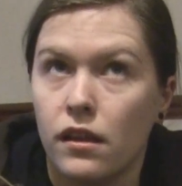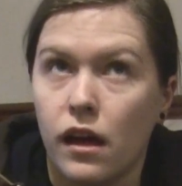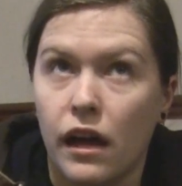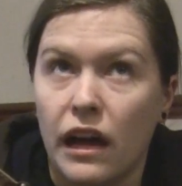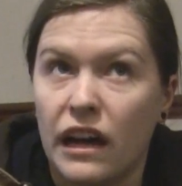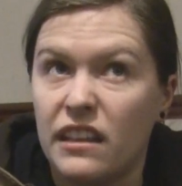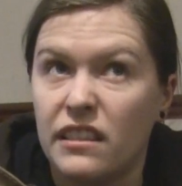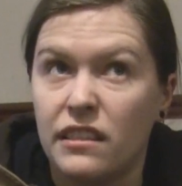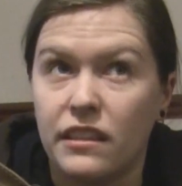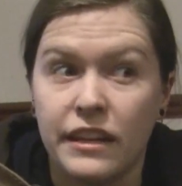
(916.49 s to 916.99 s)

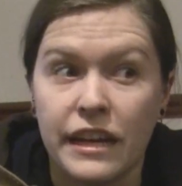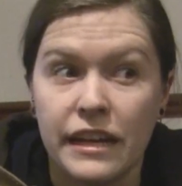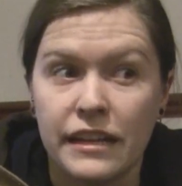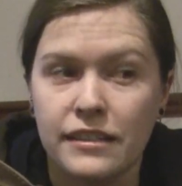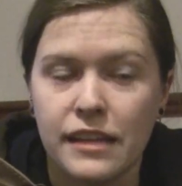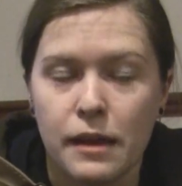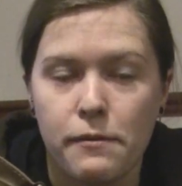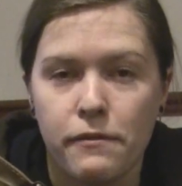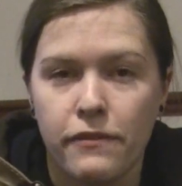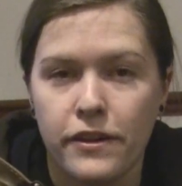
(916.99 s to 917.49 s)
The next
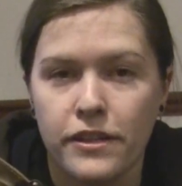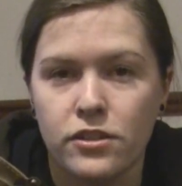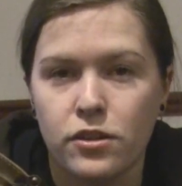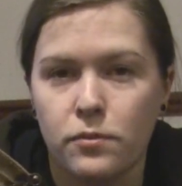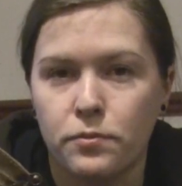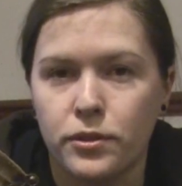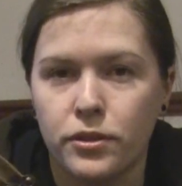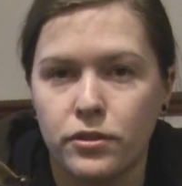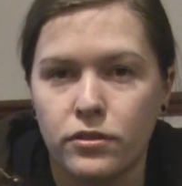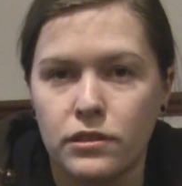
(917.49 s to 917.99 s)
game I've actually
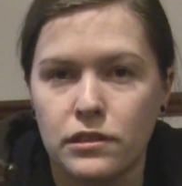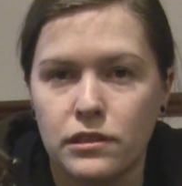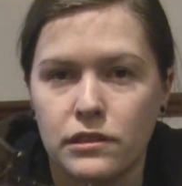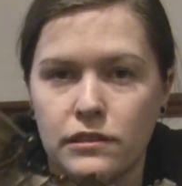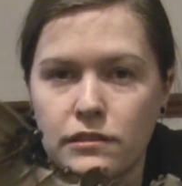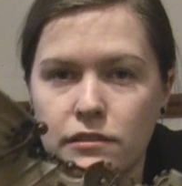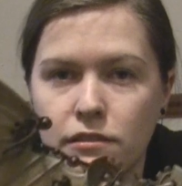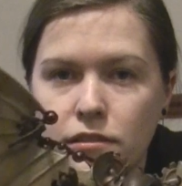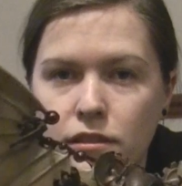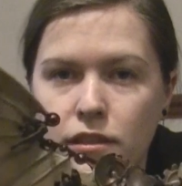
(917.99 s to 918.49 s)
got pre-orders
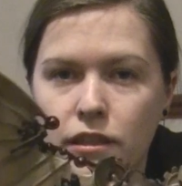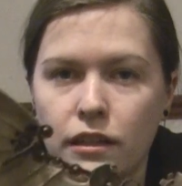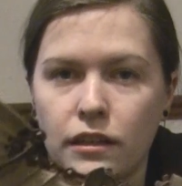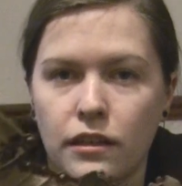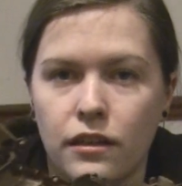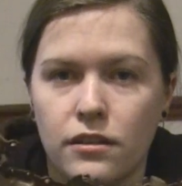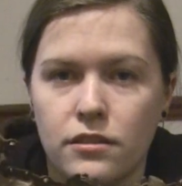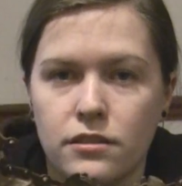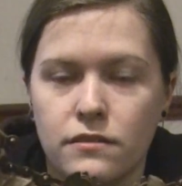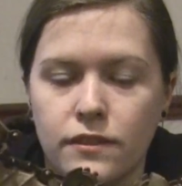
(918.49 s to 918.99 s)
is The
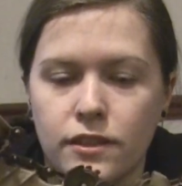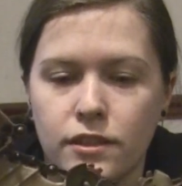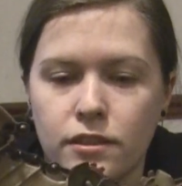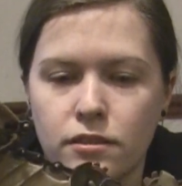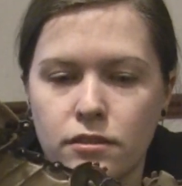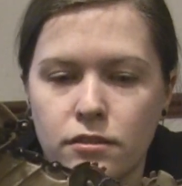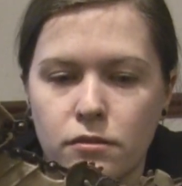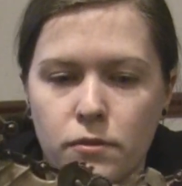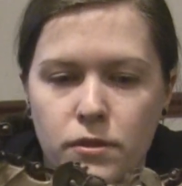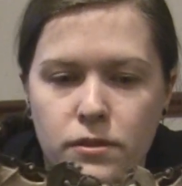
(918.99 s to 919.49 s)
Last of
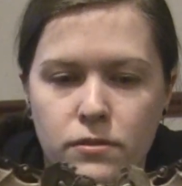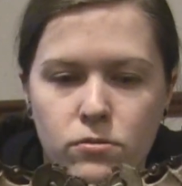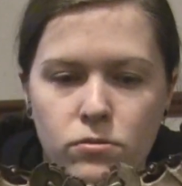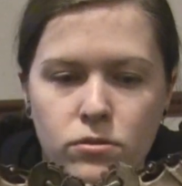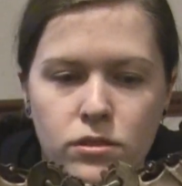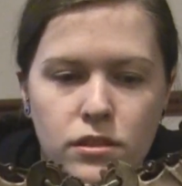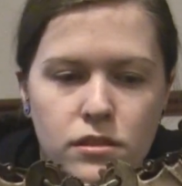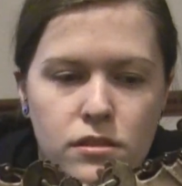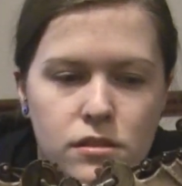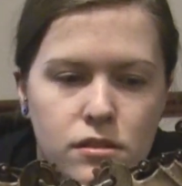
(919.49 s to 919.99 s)
Us, which of
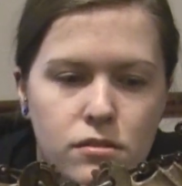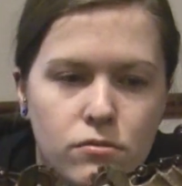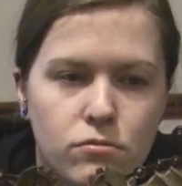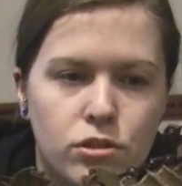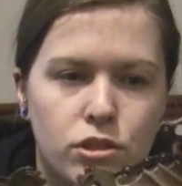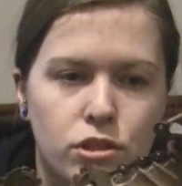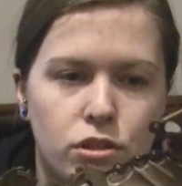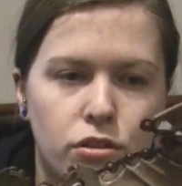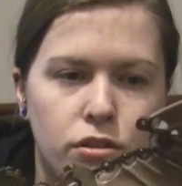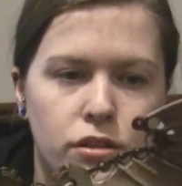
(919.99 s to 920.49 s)
course is until
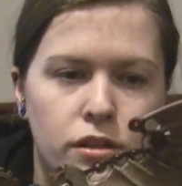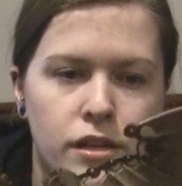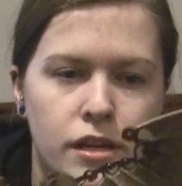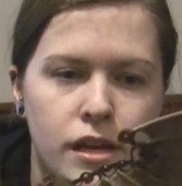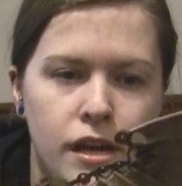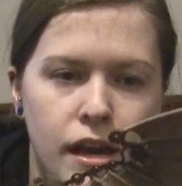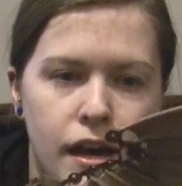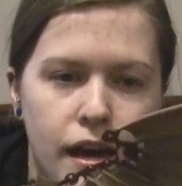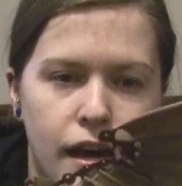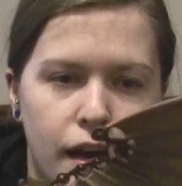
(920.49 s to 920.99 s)
June,
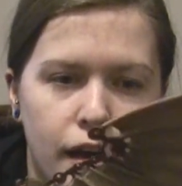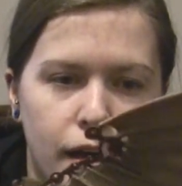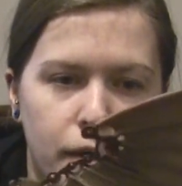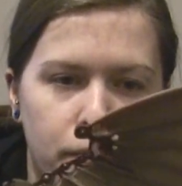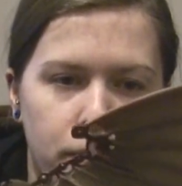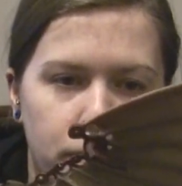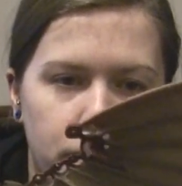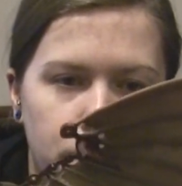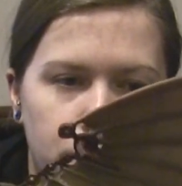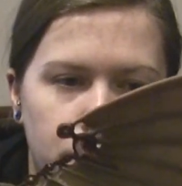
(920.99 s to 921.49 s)

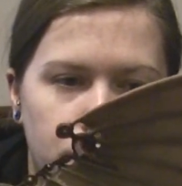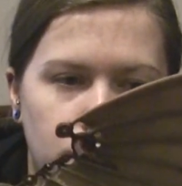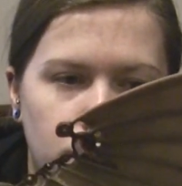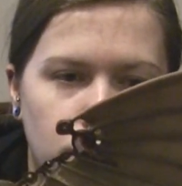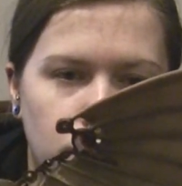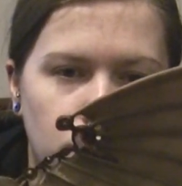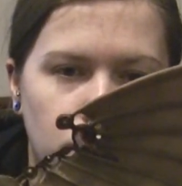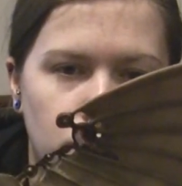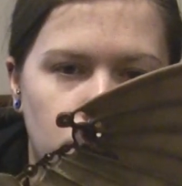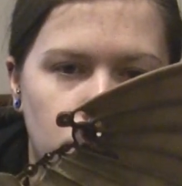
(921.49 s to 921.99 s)
but
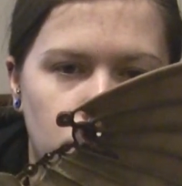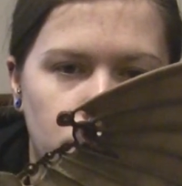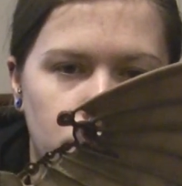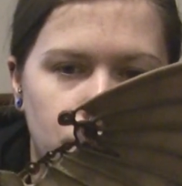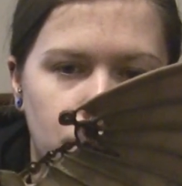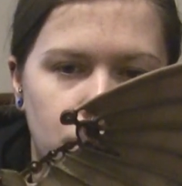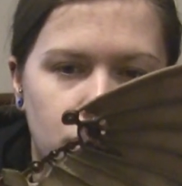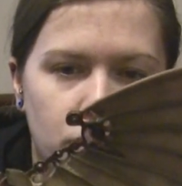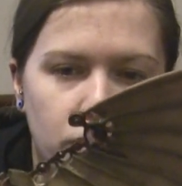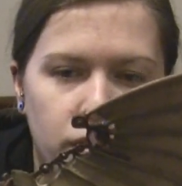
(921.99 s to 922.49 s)
we will be
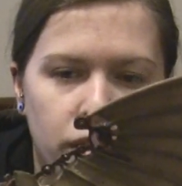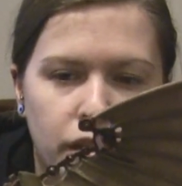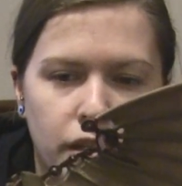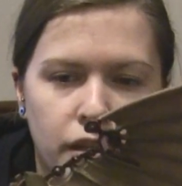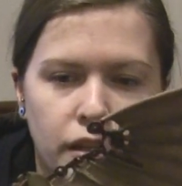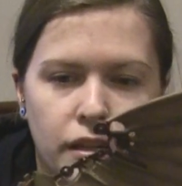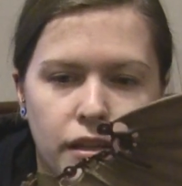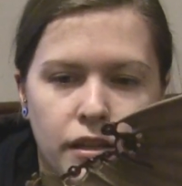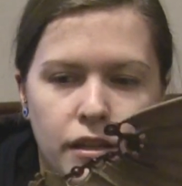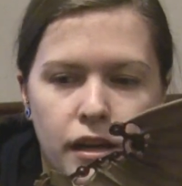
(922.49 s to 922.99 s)

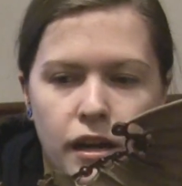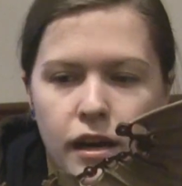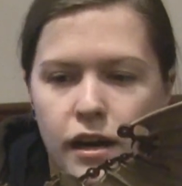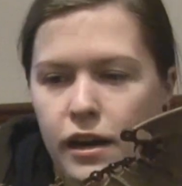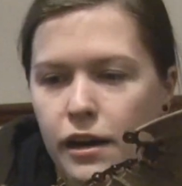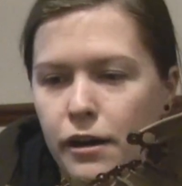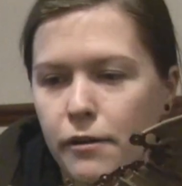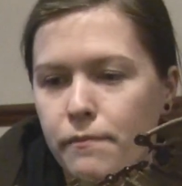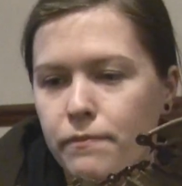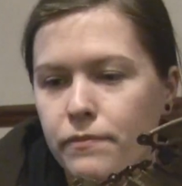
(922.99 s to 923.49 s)
doing
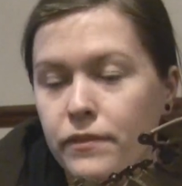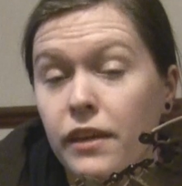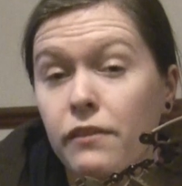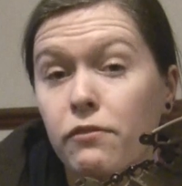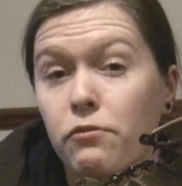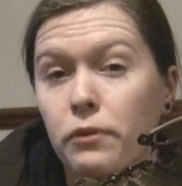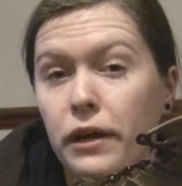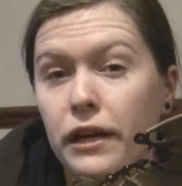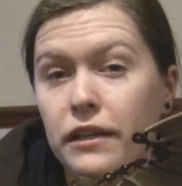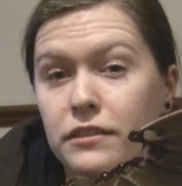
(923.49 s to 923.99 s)

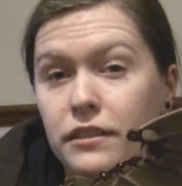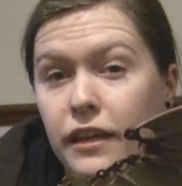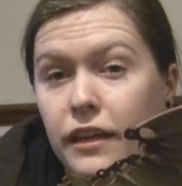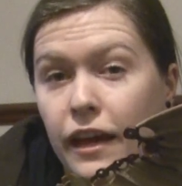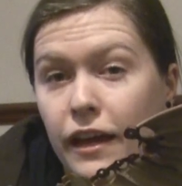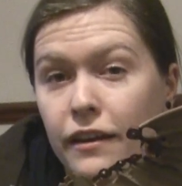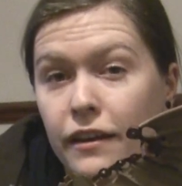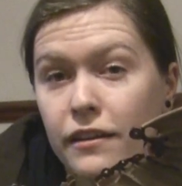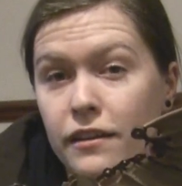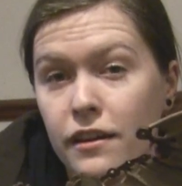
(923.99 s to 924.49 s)
giveaways
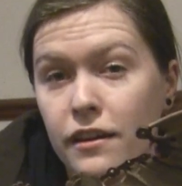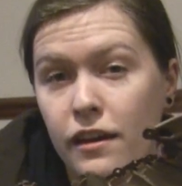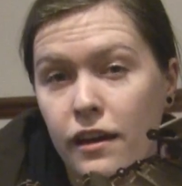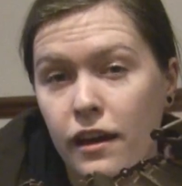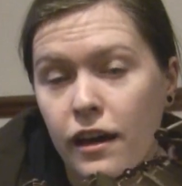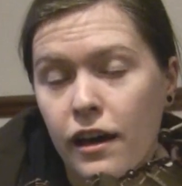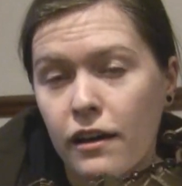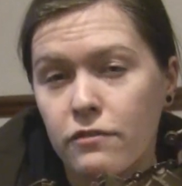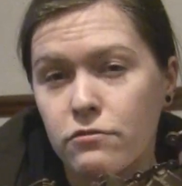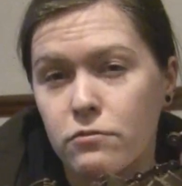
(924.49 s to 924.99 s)
again
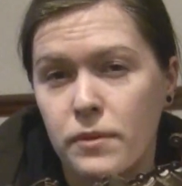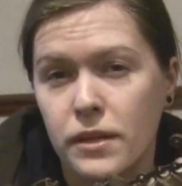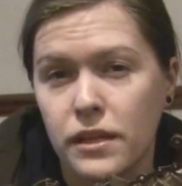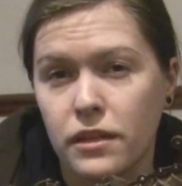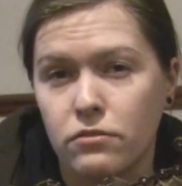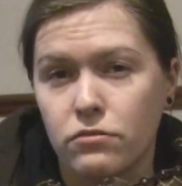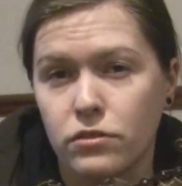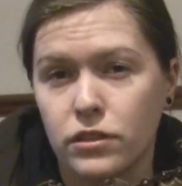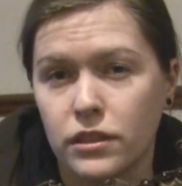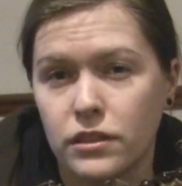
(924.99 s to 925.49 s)
from
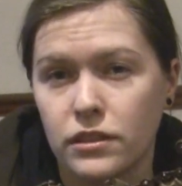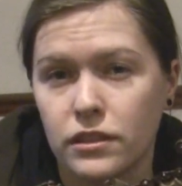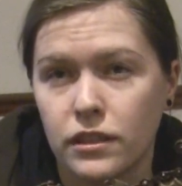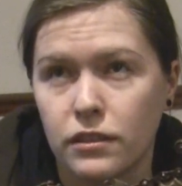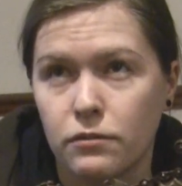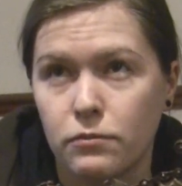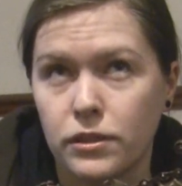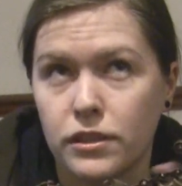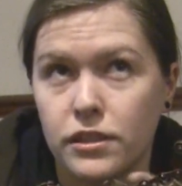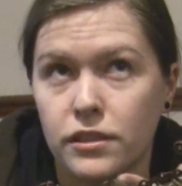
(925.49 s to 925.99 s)
E3 this
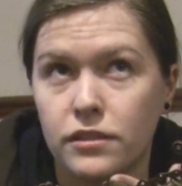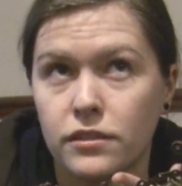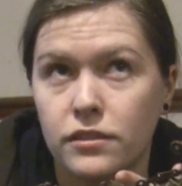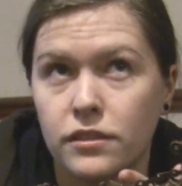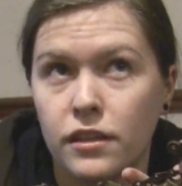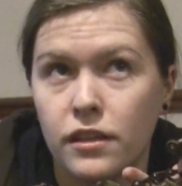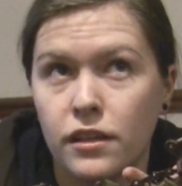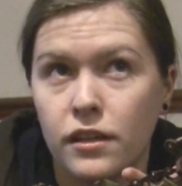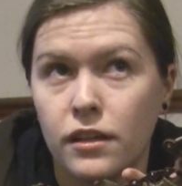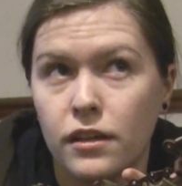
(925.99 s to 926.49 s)
year, which is
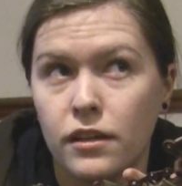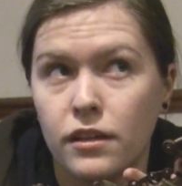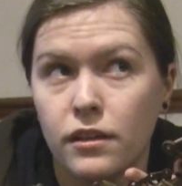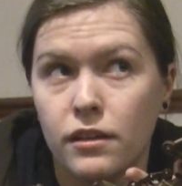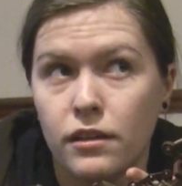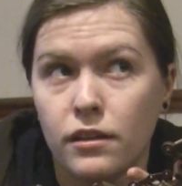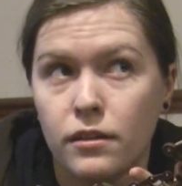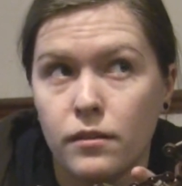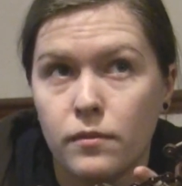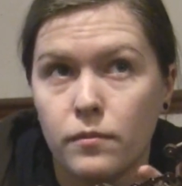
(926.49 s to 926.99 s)

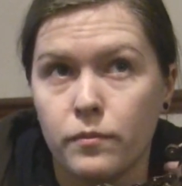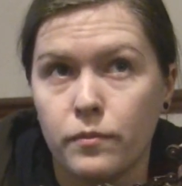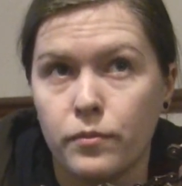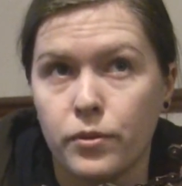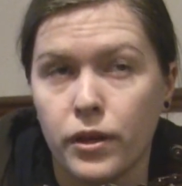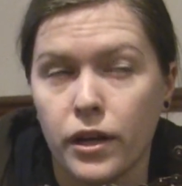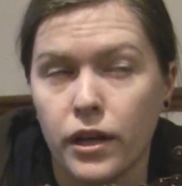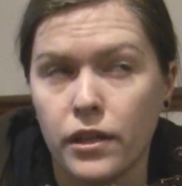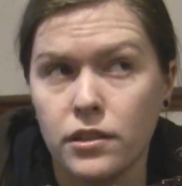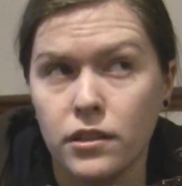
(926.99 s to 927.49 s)

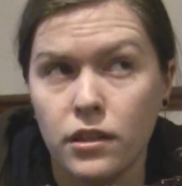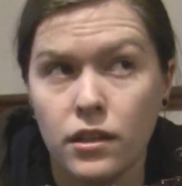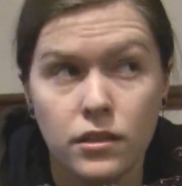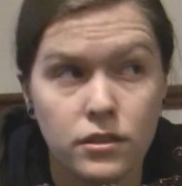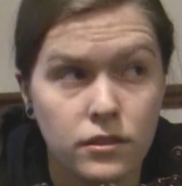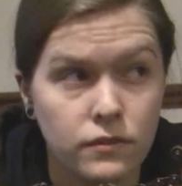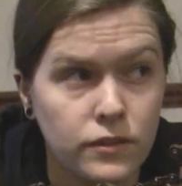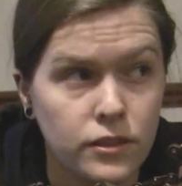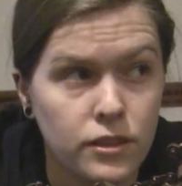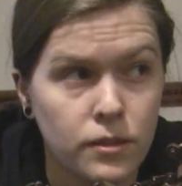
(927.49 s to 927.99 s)
prior to The
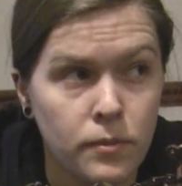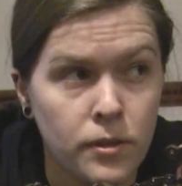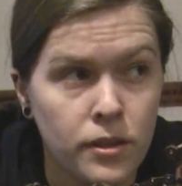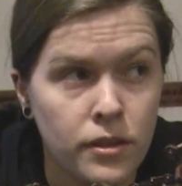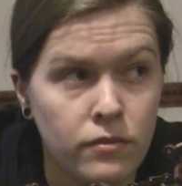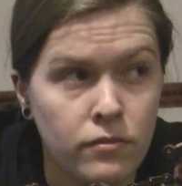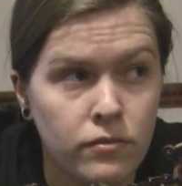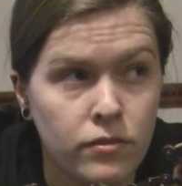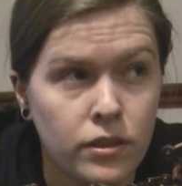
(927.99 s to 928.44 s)
Last of Us, I believe.